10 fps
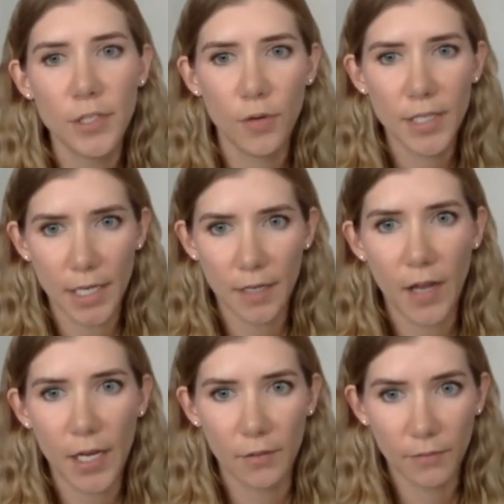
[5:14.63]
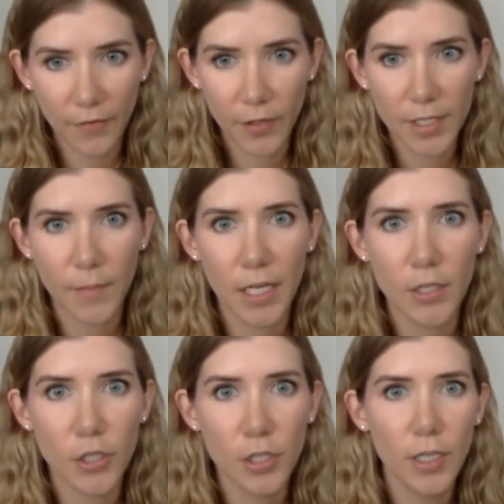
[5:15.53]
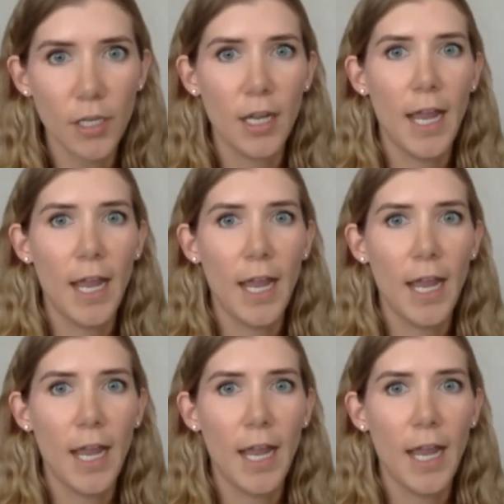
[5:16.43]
to identify a reference manager